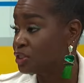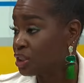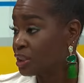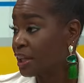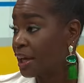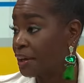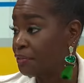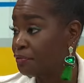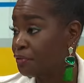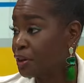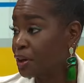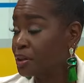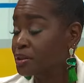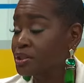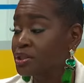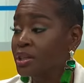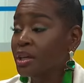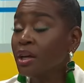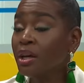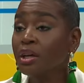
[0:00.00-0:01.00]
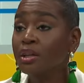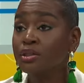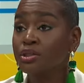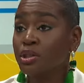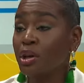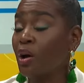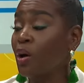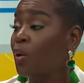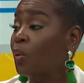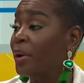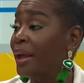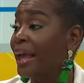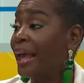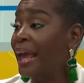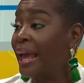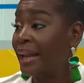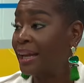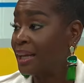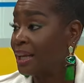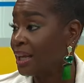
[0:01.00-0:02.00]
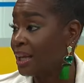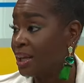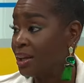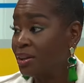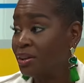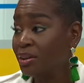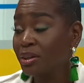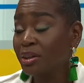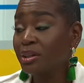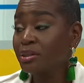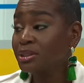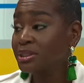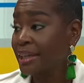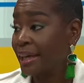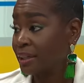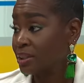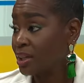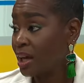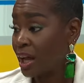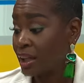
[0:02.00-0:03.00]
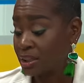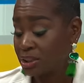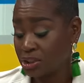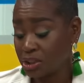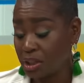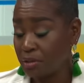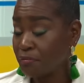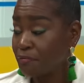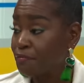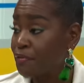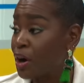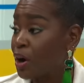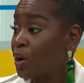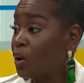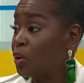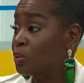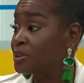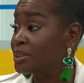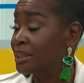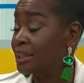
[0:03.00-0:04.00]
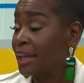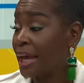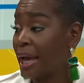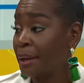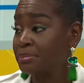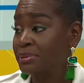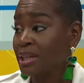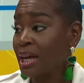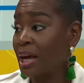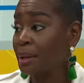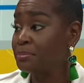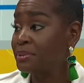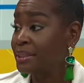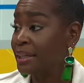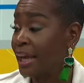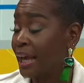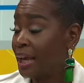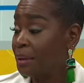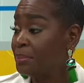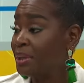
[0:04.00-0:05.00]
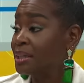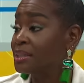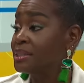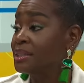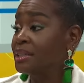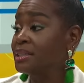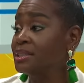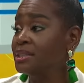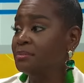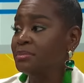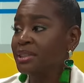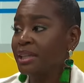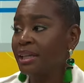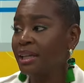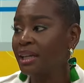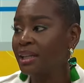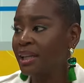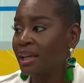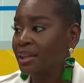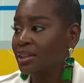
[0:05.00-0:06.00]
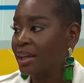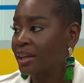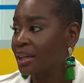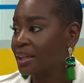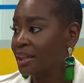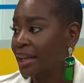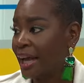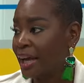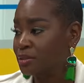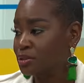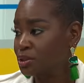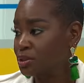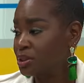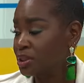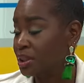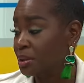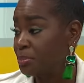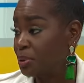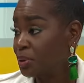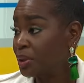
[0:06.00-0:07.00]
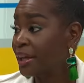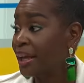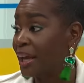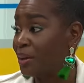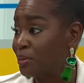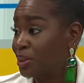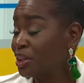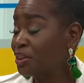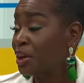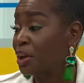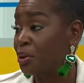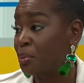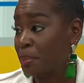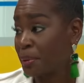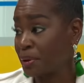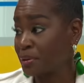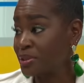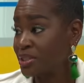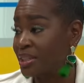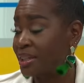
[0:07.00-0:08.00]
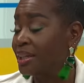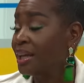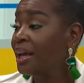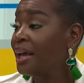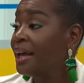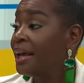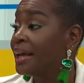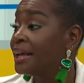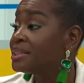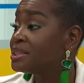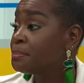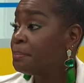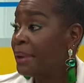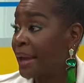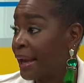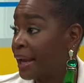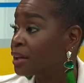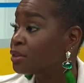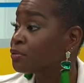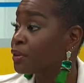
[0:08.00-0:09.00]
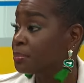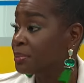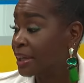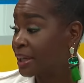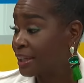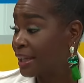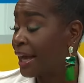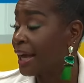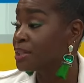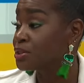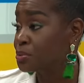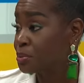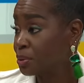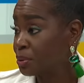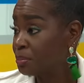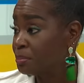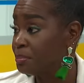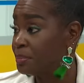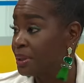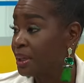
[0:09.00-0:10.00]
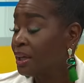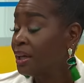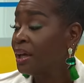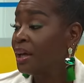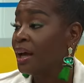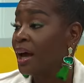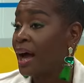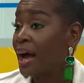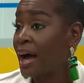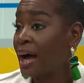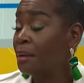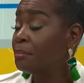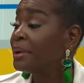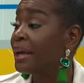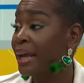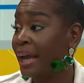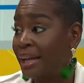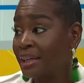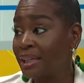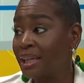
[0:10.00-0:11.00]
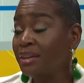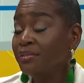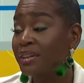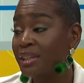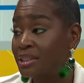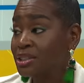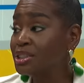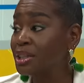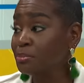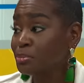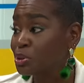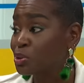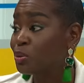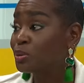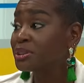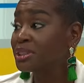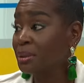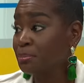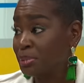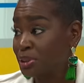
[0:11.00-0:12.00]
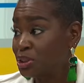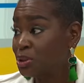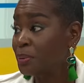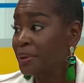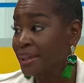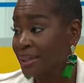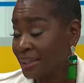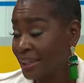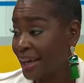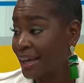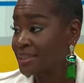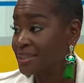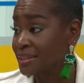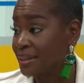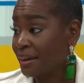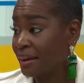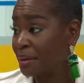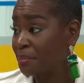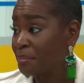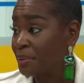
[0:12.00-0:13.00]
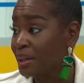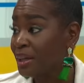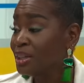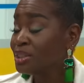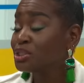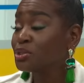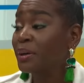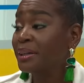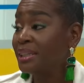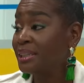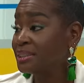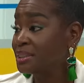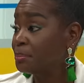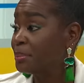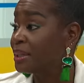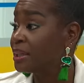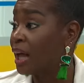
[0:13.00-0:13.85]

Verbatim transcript: July okay. 1st. So any technology, phones, laptops, gaming systems, anything that allows you to communicate with another person is banned from the classroom um, and even in some schools in between class time. So it needs to be